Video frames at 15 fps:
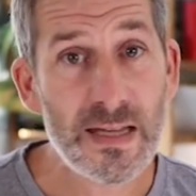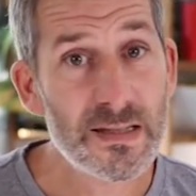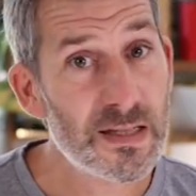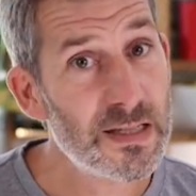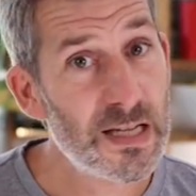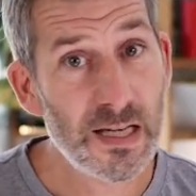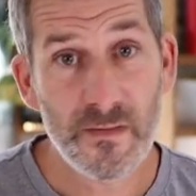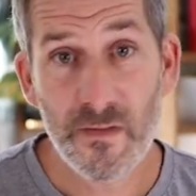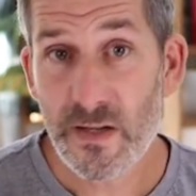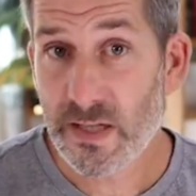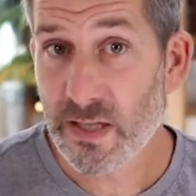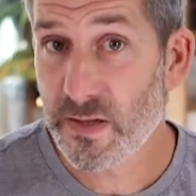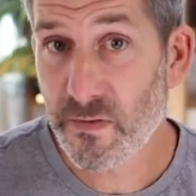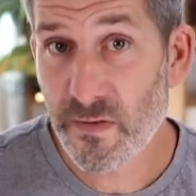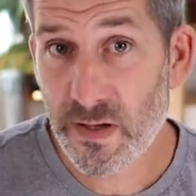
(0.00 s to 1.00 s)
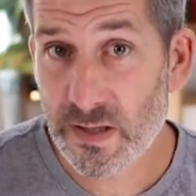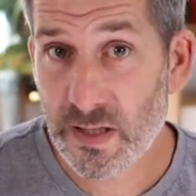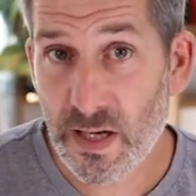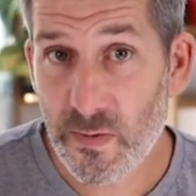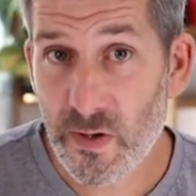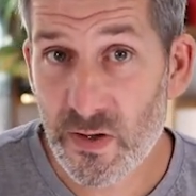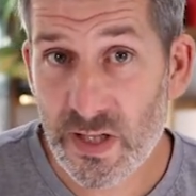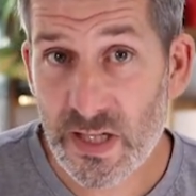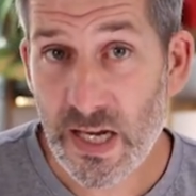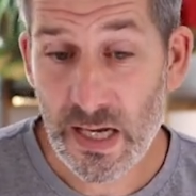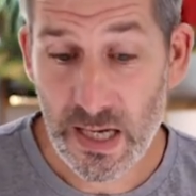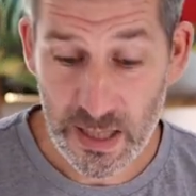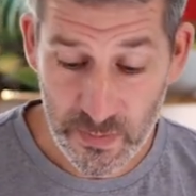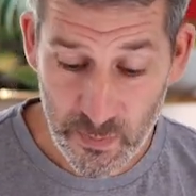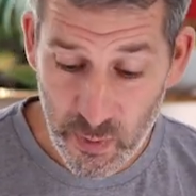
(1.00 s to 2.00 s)
As I said, if this is the first time you're seeing
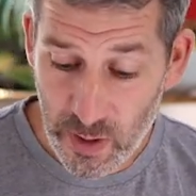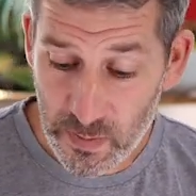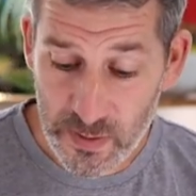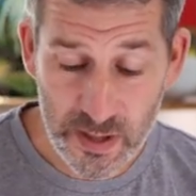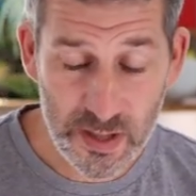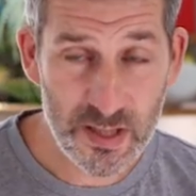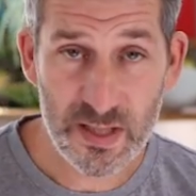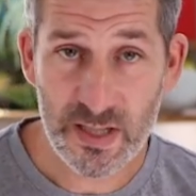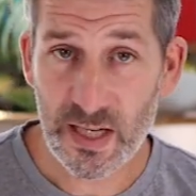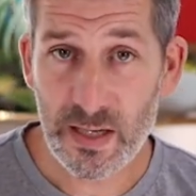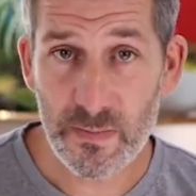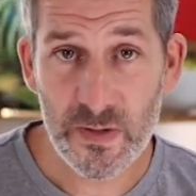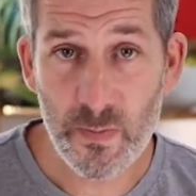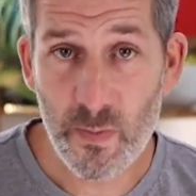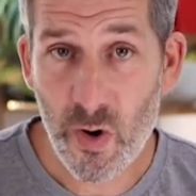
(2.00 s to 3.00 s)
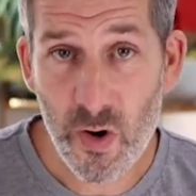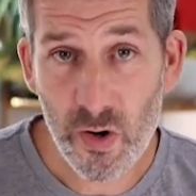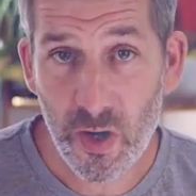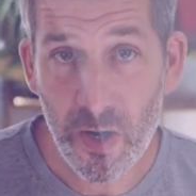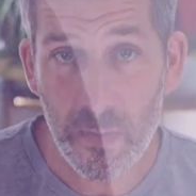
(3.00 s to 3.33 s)
it, it probably just seems more